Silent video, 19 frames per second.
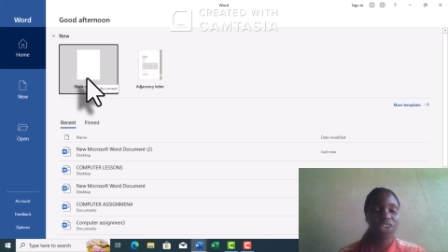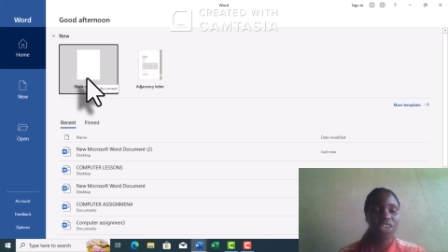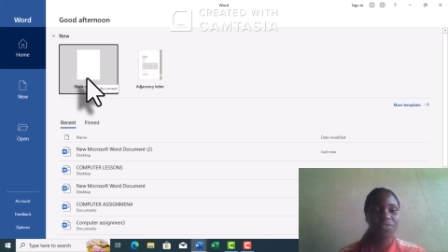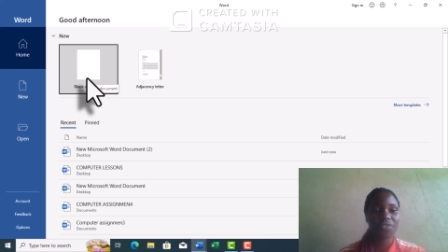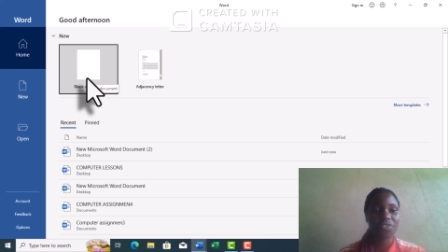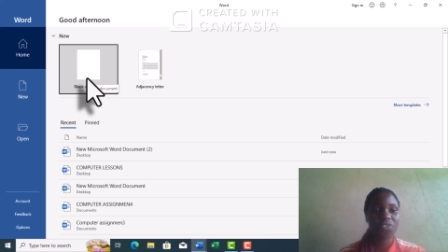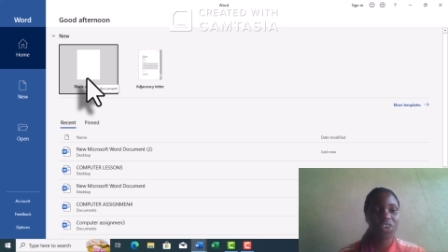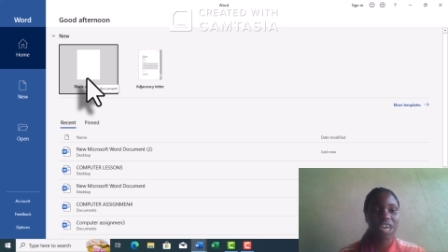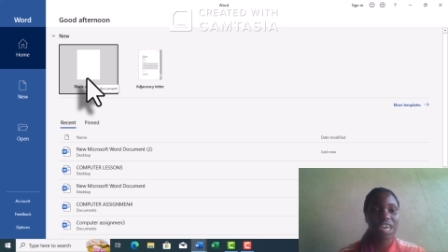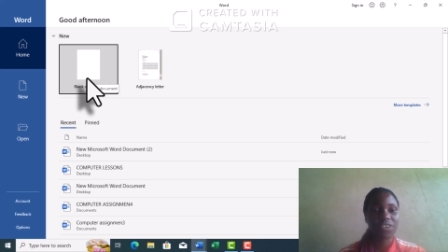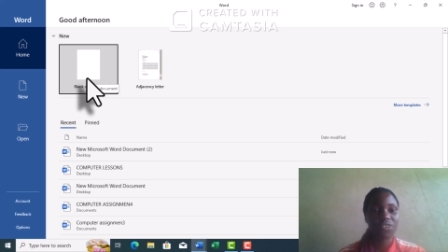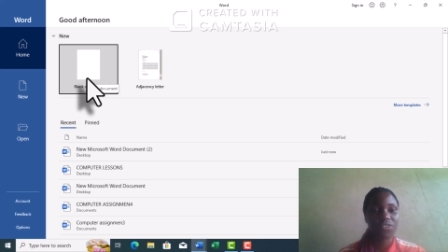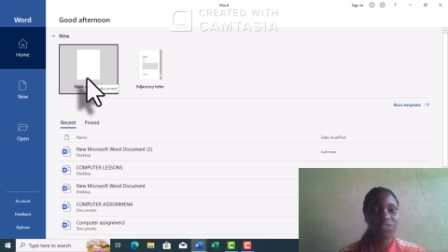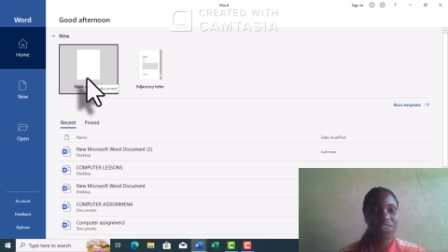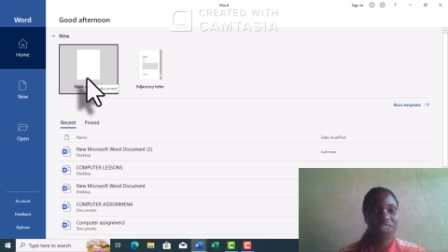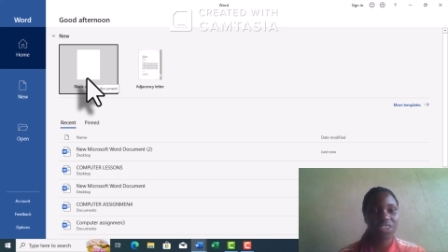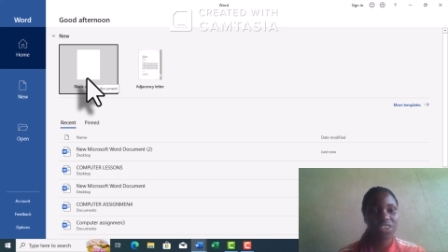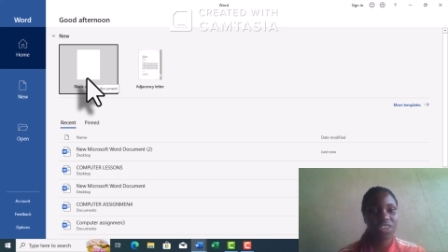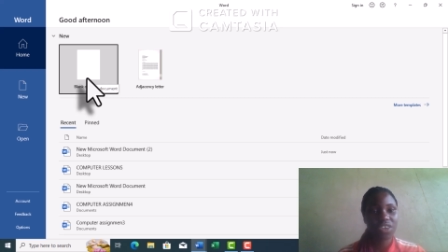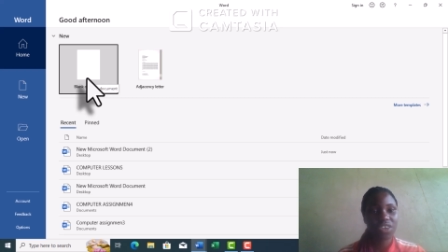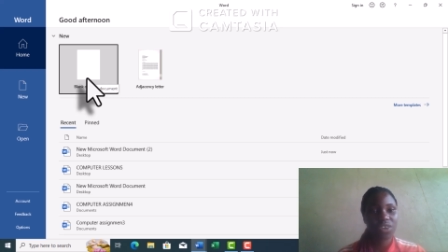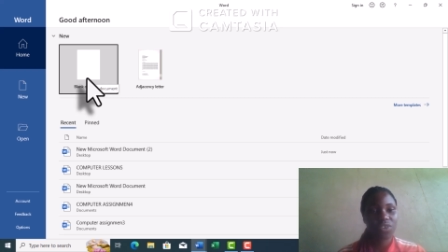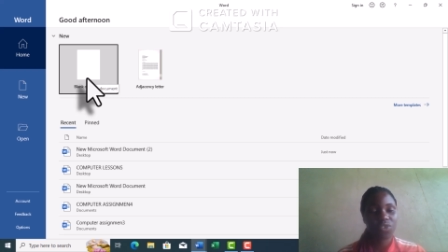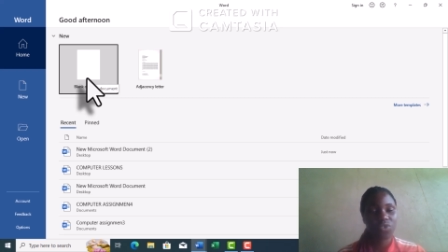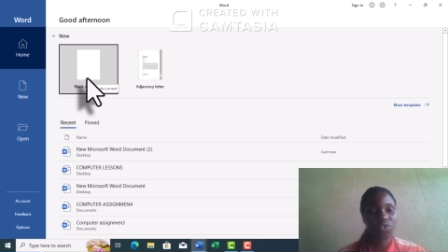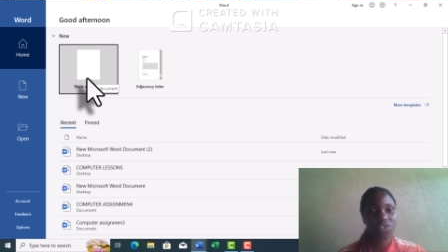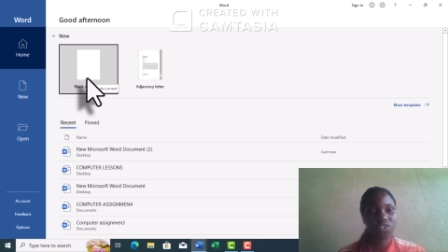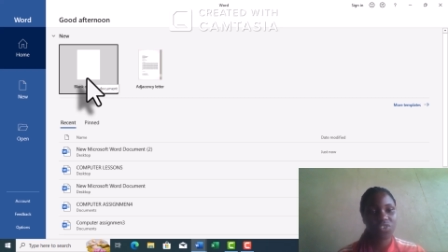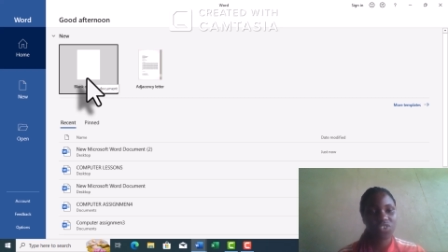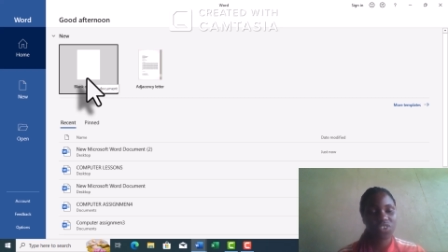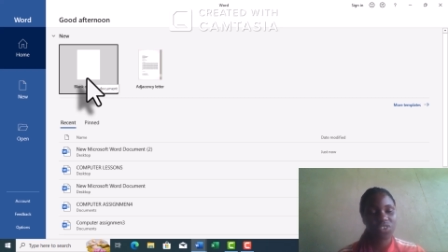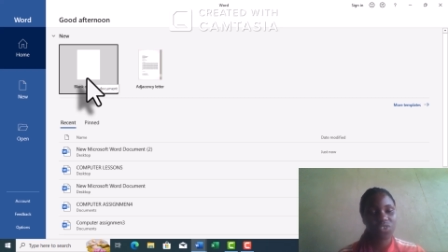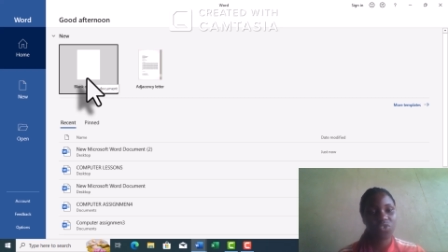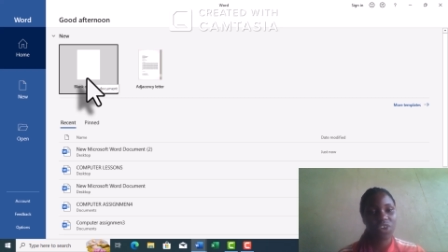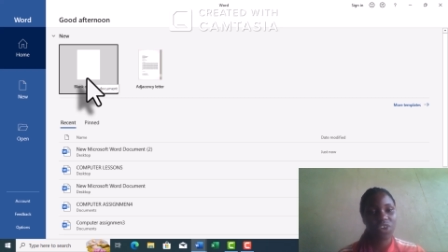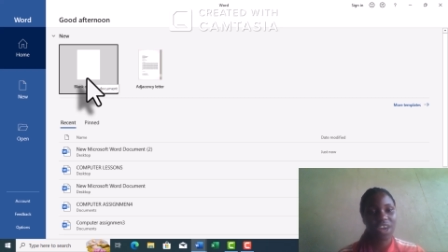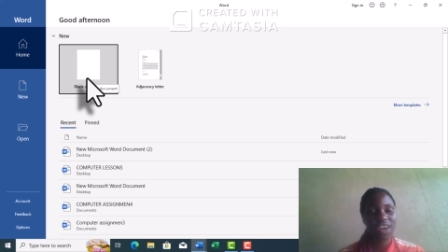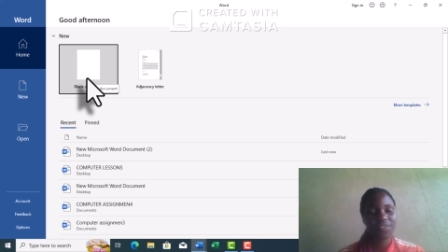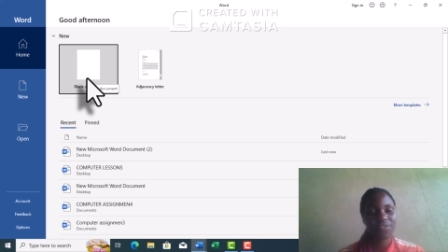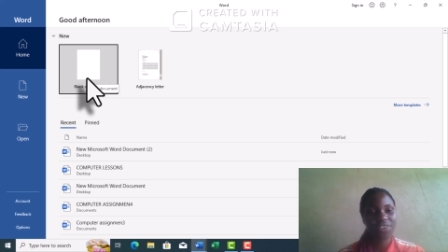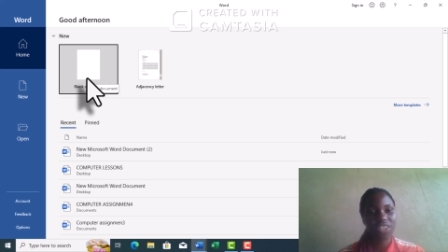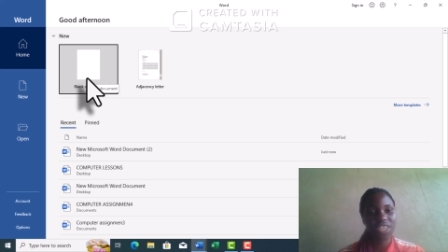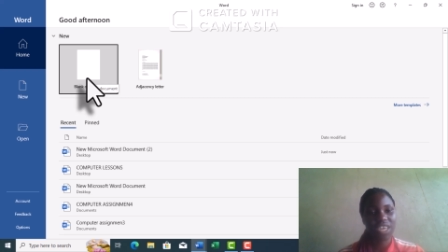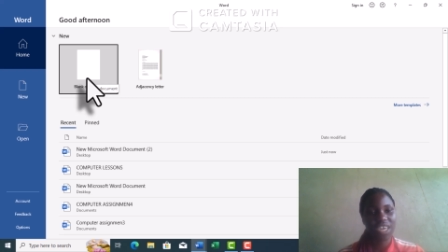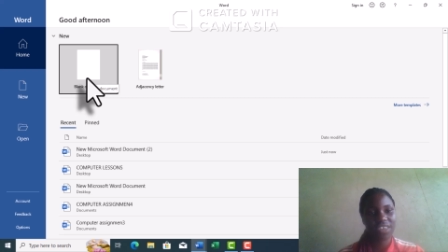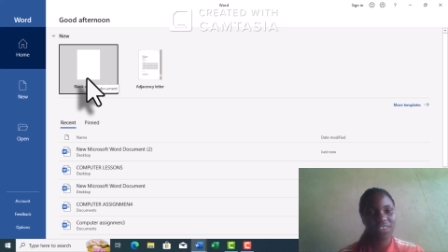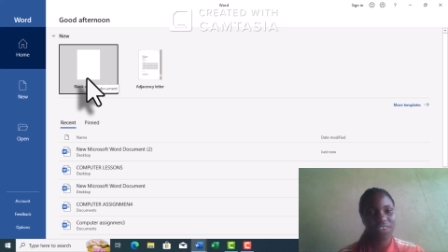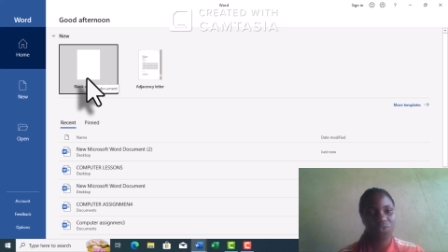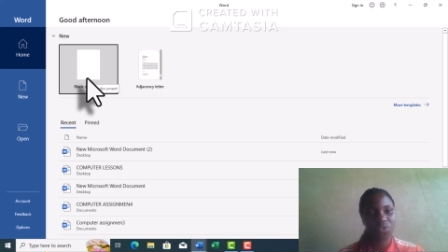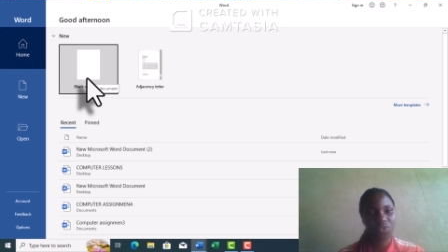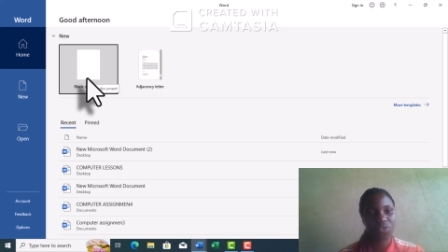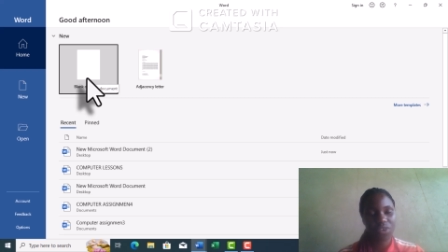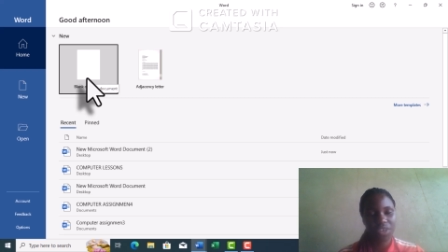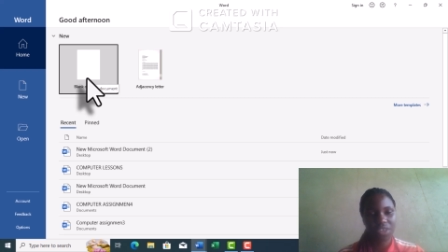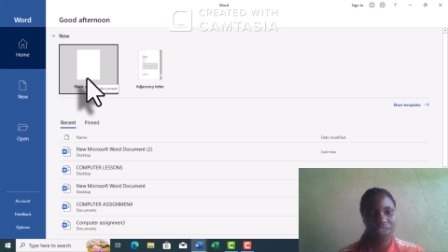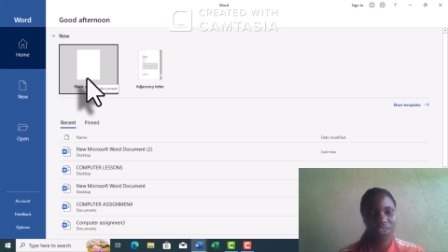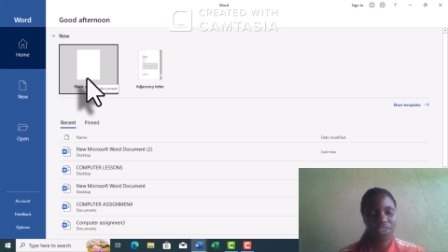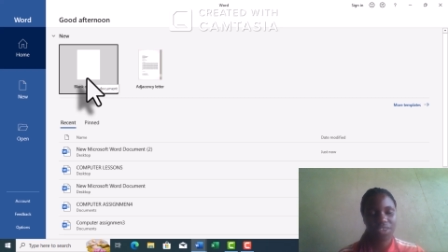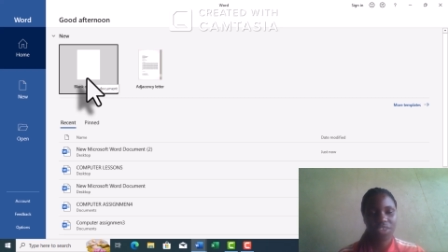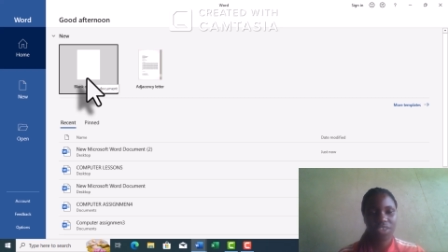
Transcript: if you had already gotten, you have a data already,